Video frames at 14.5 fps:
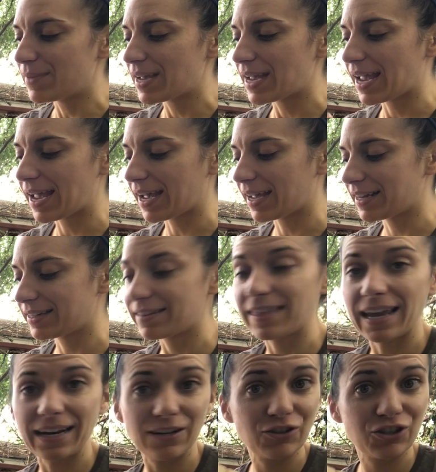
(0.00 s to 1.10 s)
And
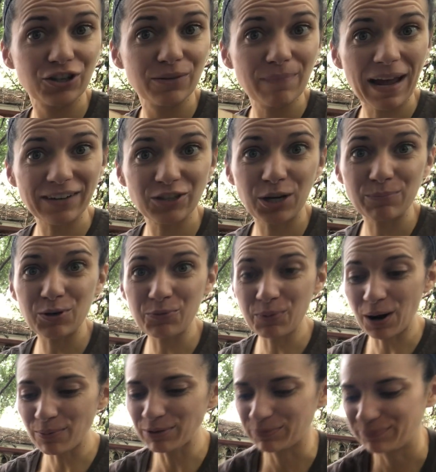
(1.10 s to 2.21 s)
then it should match up no
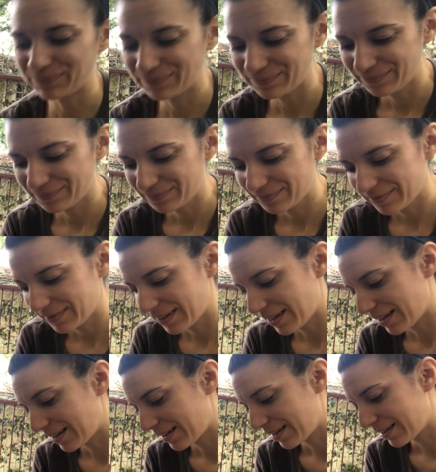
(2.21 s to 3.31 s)
problem.
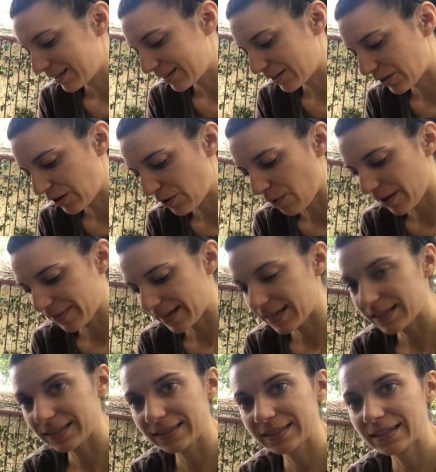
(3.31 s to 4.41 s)
So you want
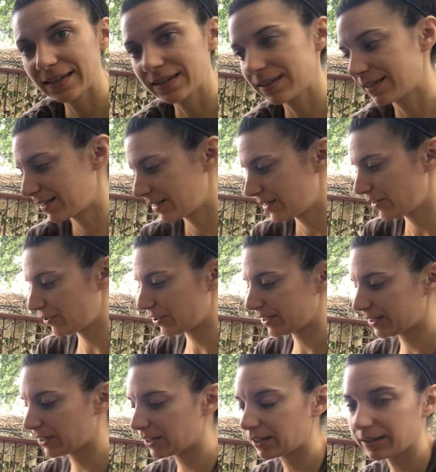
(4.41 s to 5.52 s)
these, you're
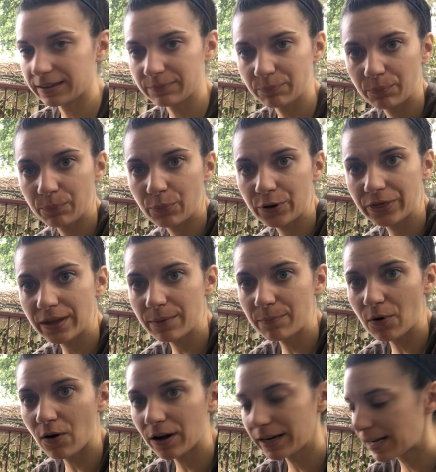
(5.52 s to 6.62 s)
just gonna put them
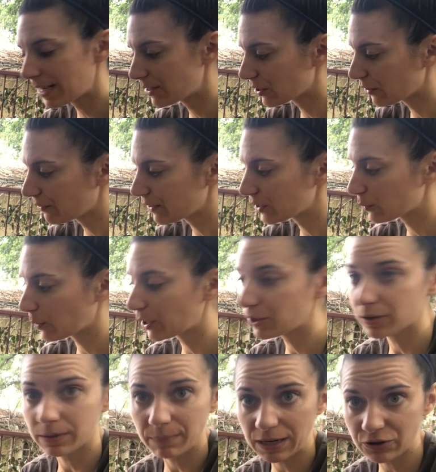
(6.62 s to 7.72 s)
on a surface where you
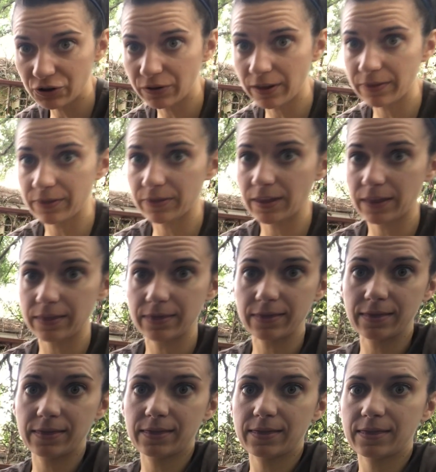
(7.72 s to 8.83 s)
can make sure that the
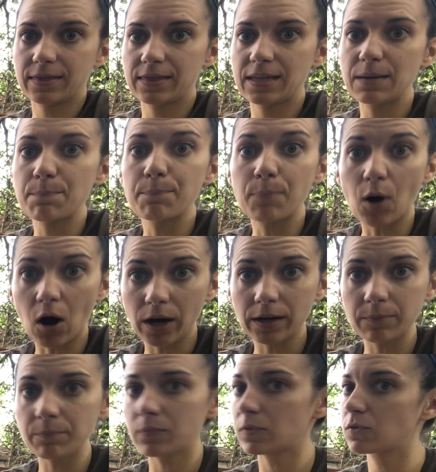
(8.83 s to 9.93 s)

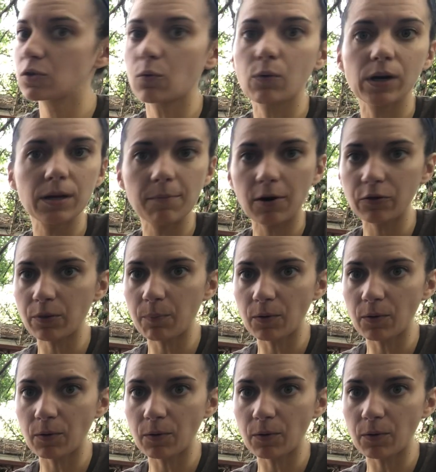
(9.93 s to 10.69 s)
bottom, don't worry about the